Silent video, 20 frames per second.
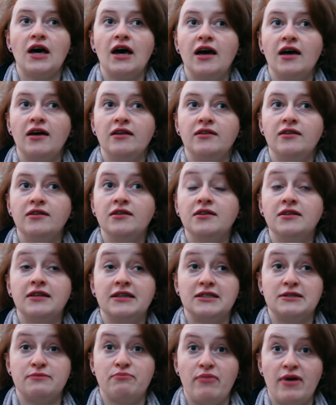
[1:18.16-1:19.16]
I didn't
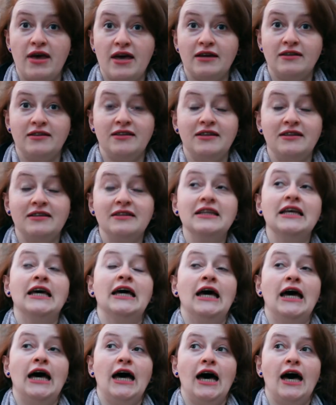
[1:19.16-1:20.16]
expect it.
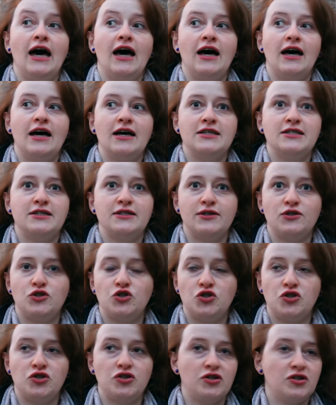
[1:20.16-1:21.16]

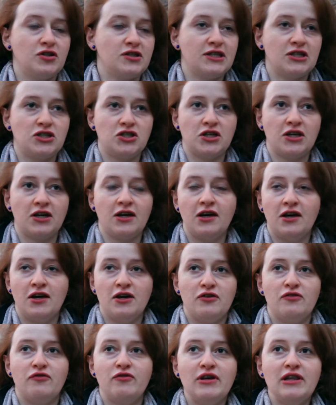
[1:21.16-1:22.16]
Such a
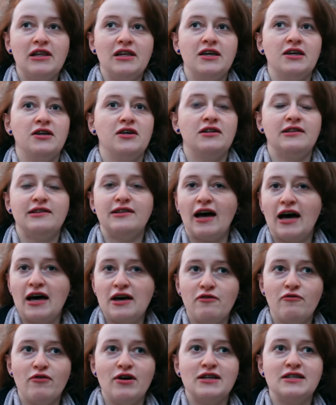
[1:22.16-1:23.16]
really
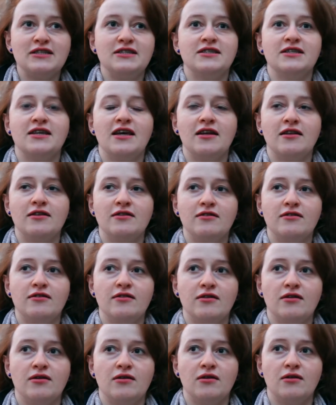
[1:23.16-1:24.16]
diverse and
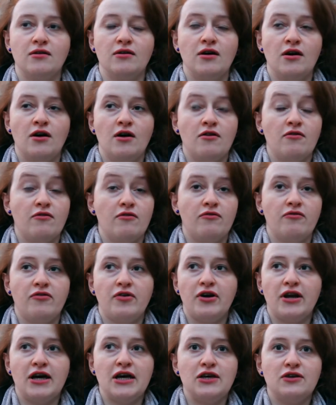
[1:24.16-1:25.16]

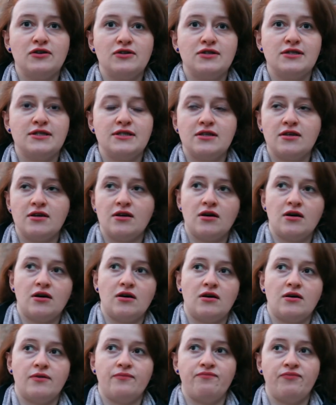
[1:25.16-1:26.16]
various
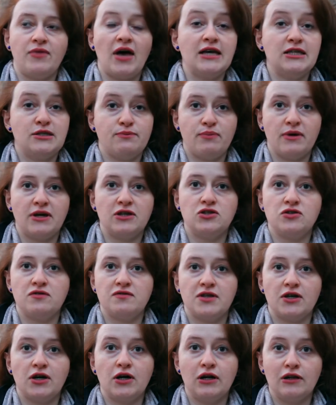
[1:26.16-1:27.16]
aspects
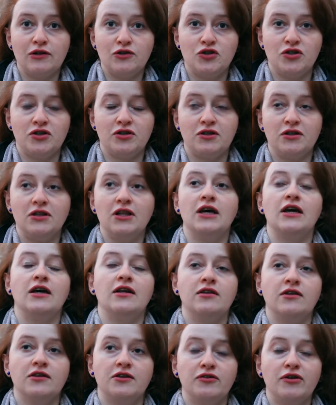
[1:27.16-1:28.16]
of the cultural
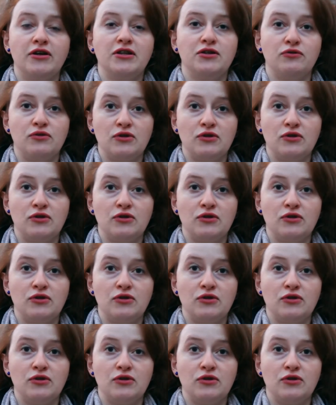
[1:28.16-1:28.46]
and the creative